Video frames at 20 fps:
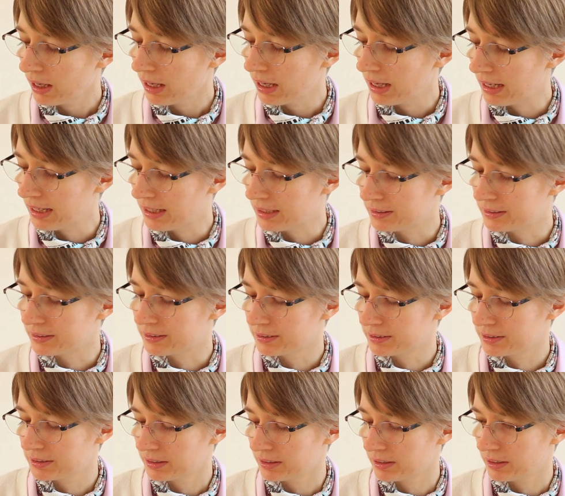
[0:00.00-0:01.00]

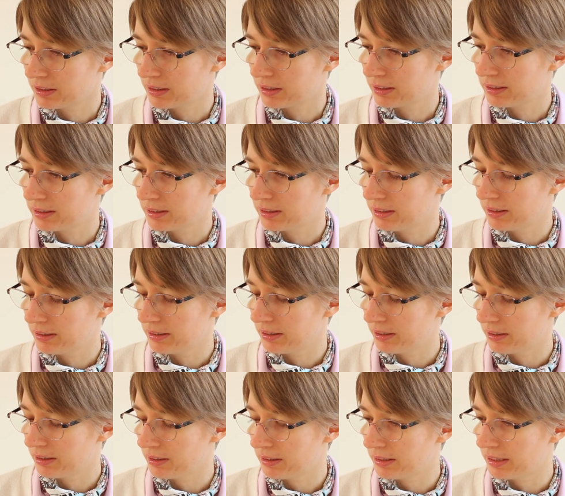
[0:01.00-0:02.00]
And
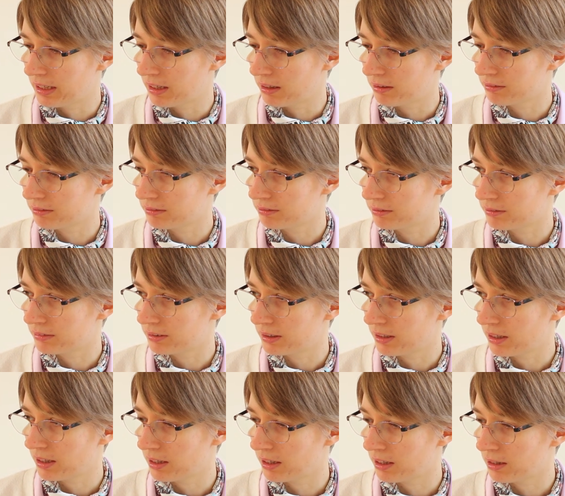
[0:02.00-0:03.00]
yeah,
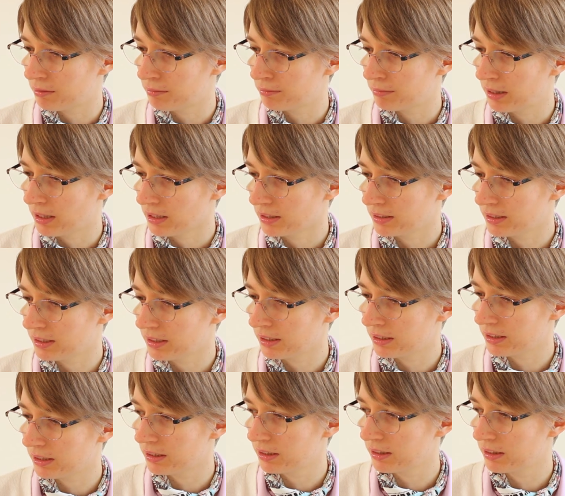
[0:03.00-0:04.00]
I
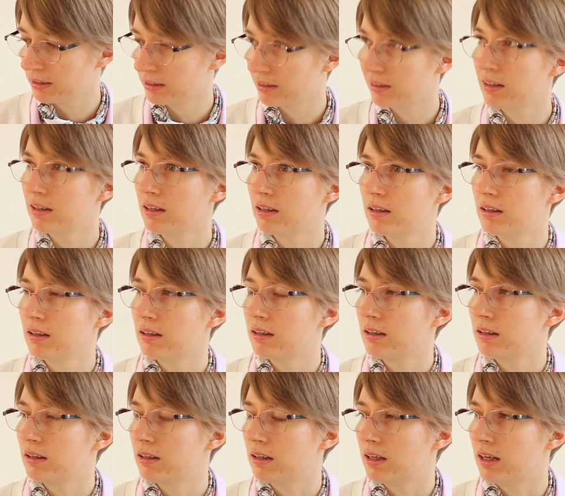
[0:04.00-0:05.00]
think,
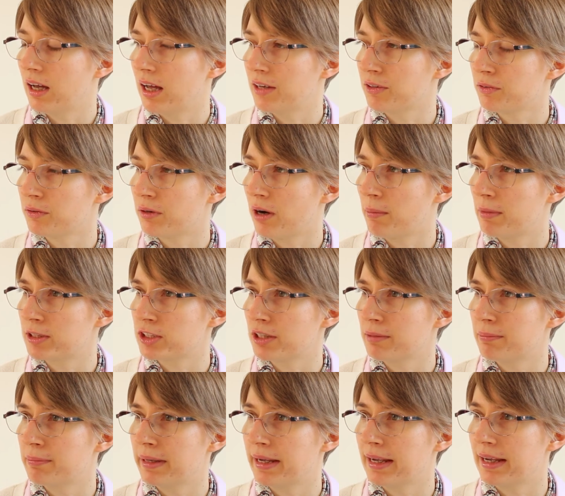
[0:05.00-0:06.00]
I don't know how much
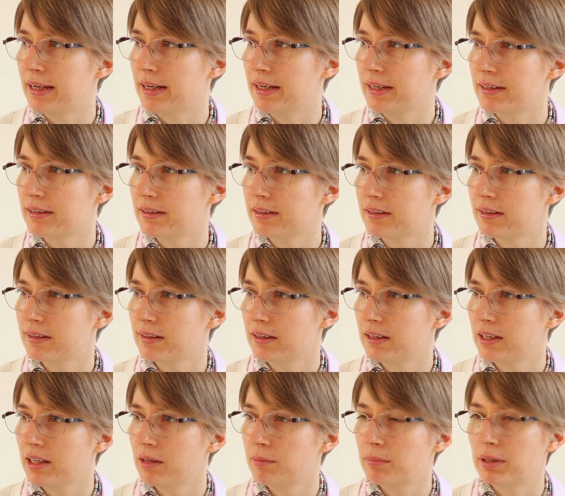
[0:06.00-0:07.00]
I paid,
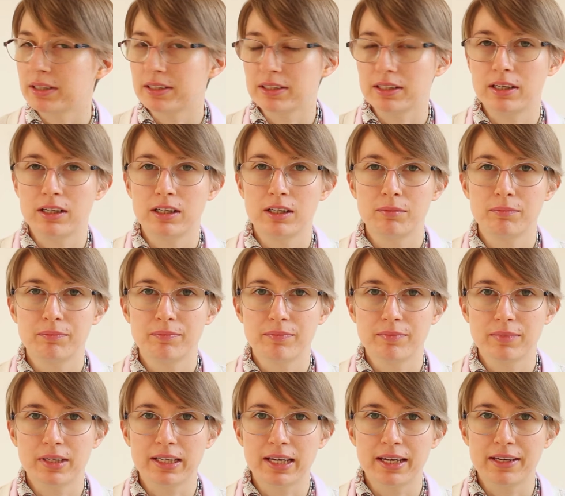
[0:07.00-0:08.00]
but
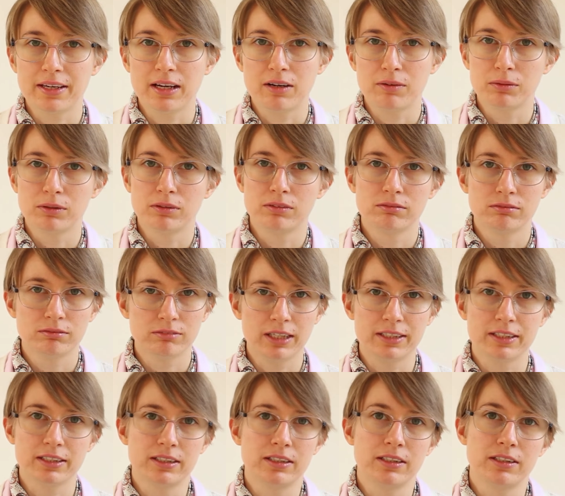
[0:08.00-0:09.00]
again, I will
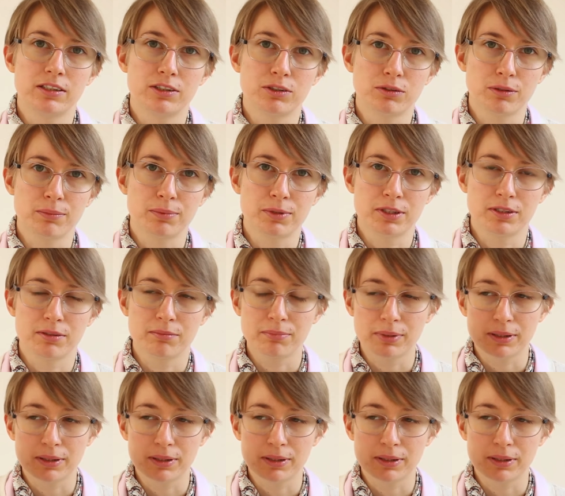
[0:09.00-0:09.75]
write this in the description.